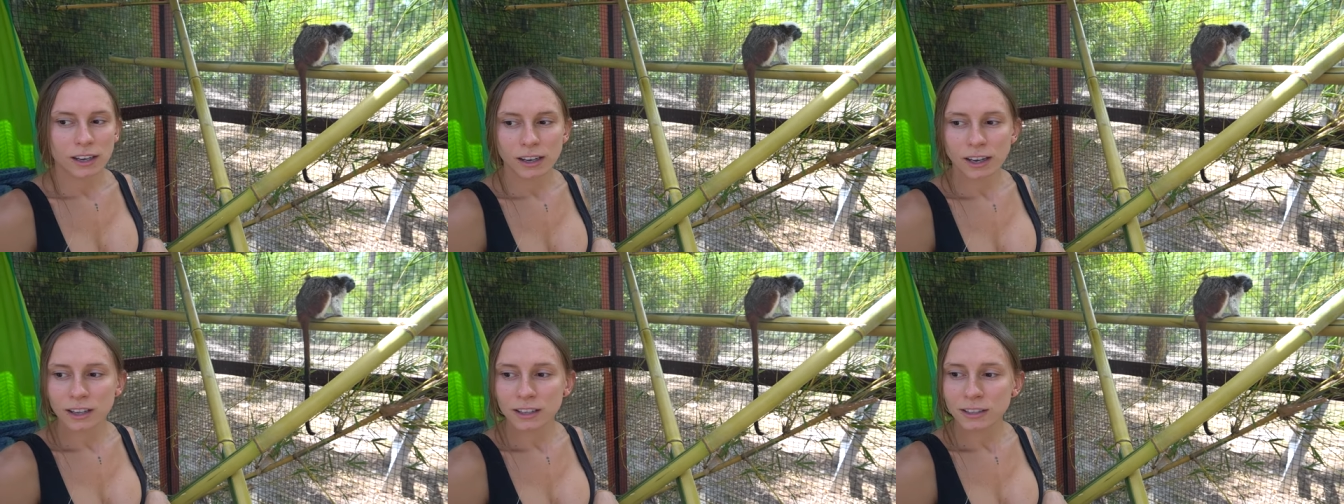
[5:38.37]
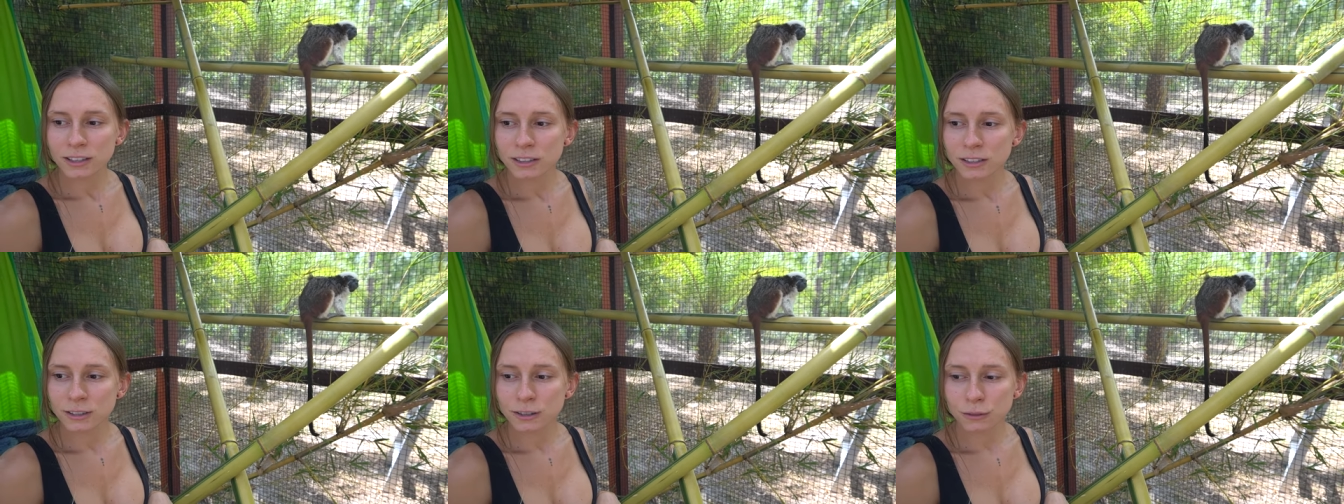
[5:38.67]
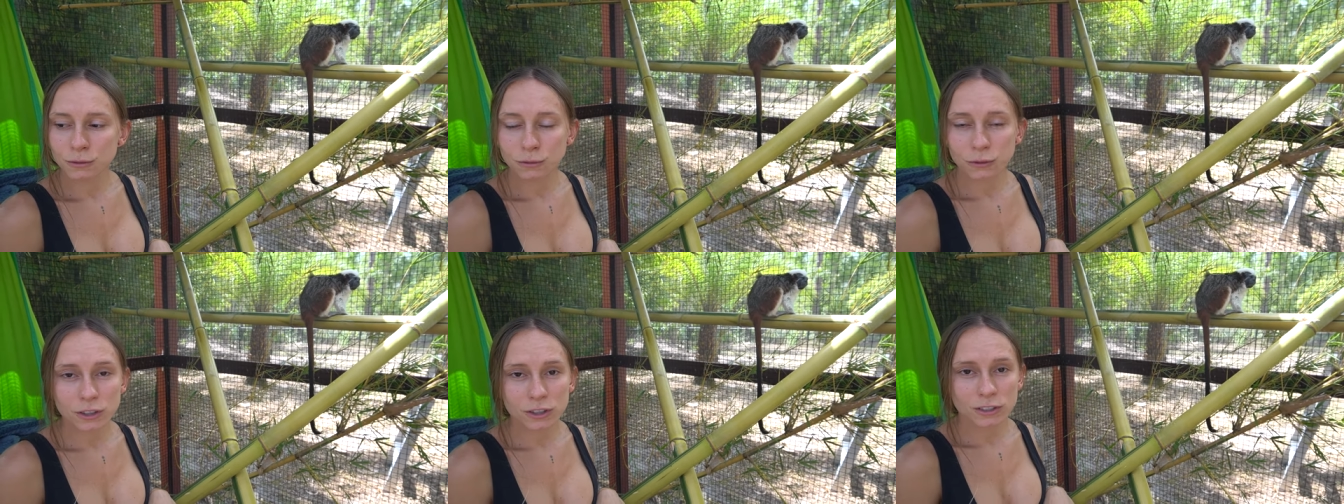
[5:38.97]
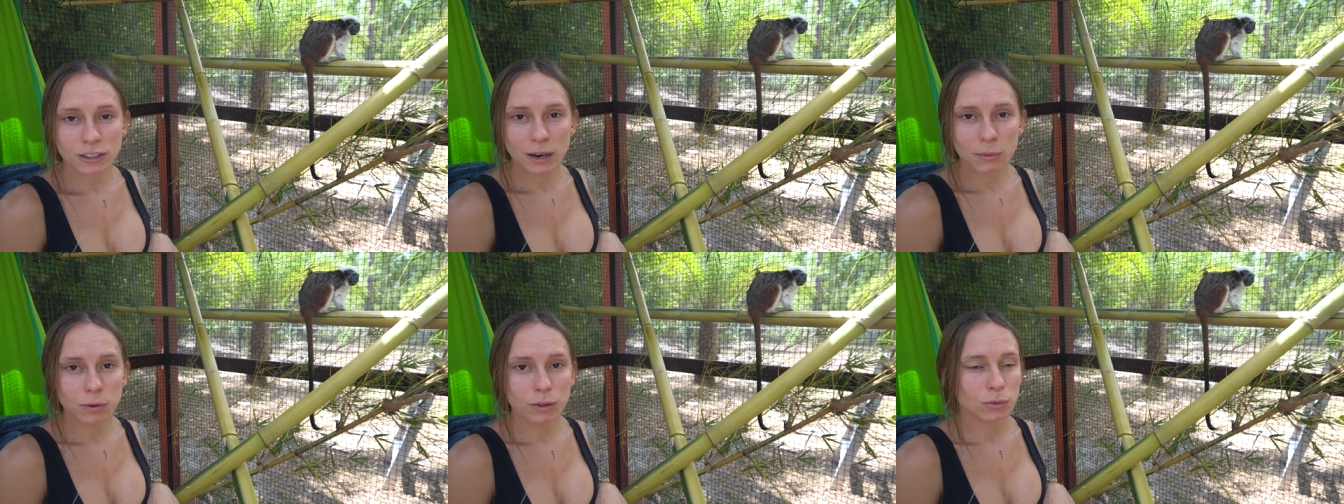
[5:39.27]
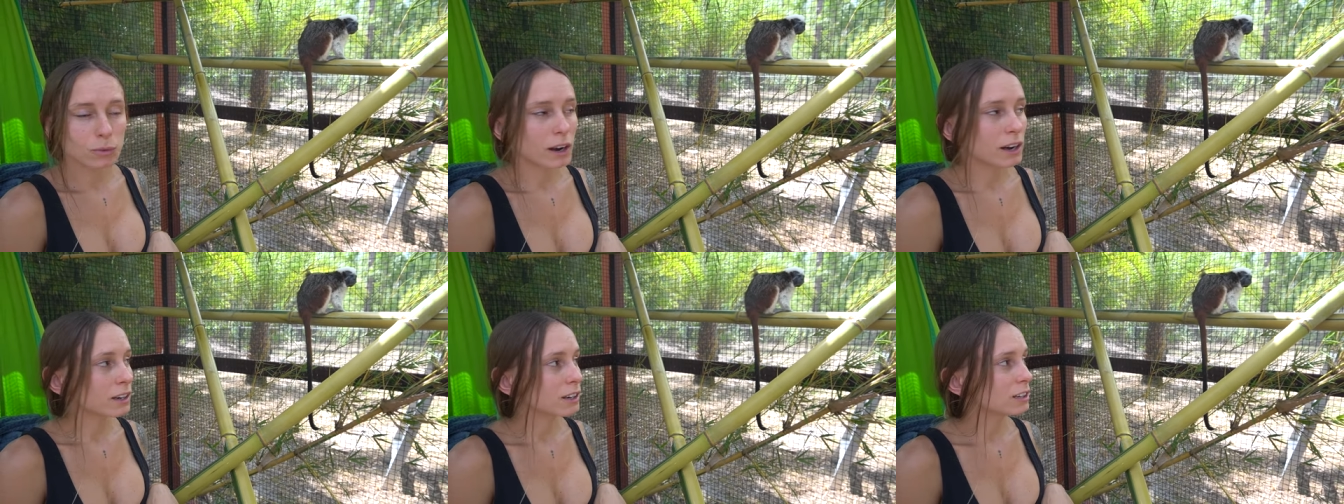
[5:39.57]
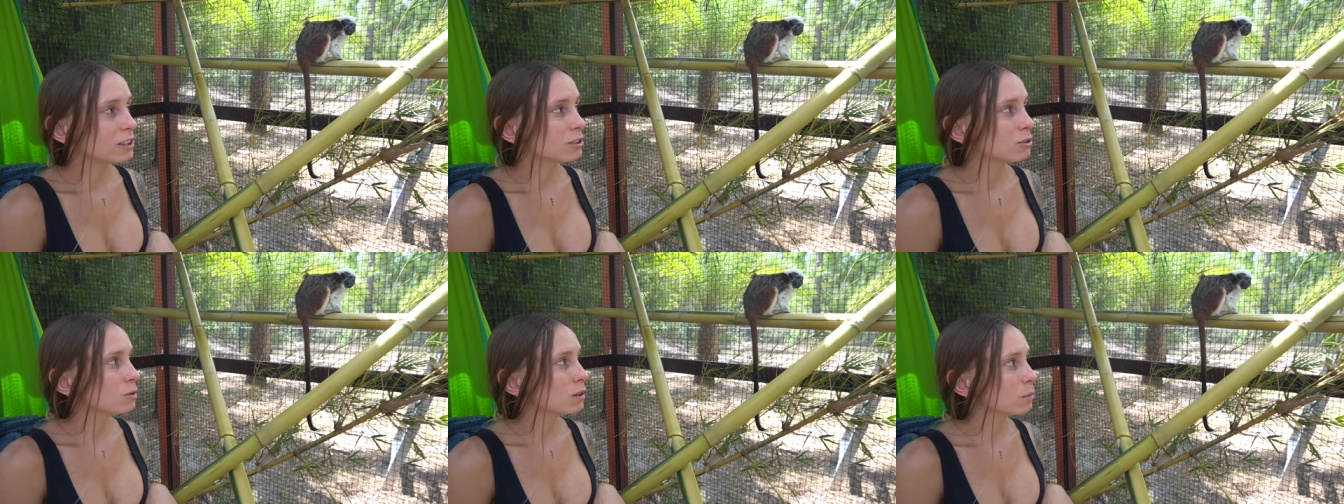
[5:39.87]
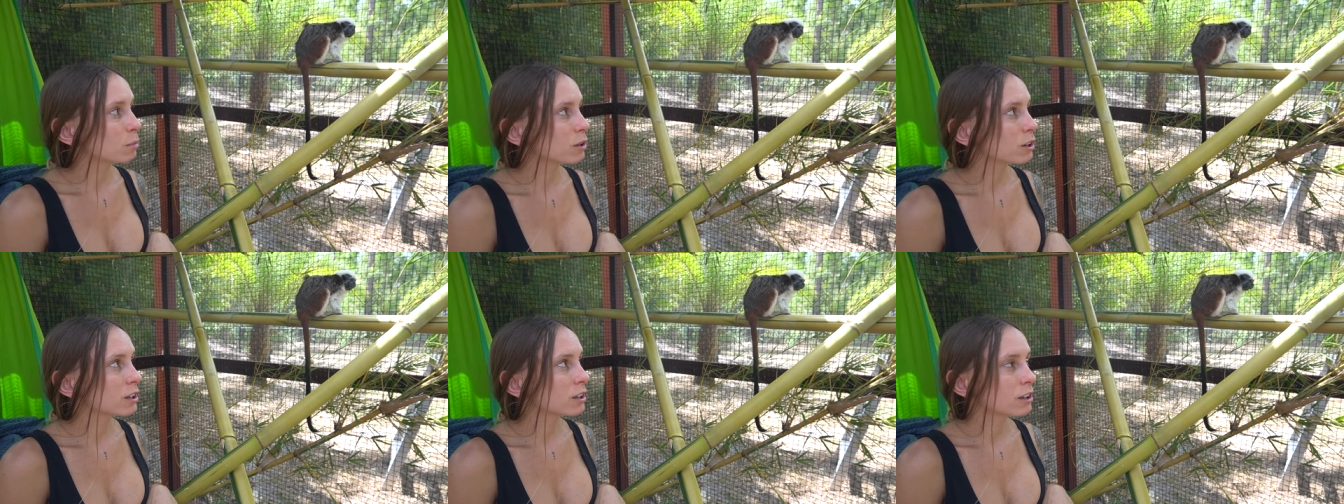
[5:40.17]
And this is his first time with Rhett, and he's doing
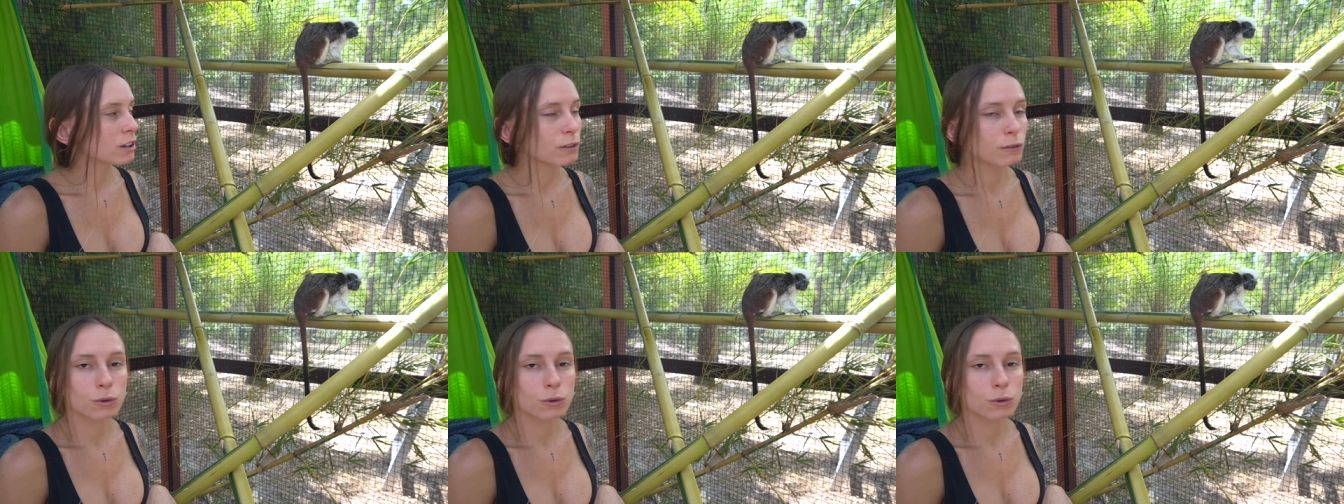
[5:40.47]
pretty good.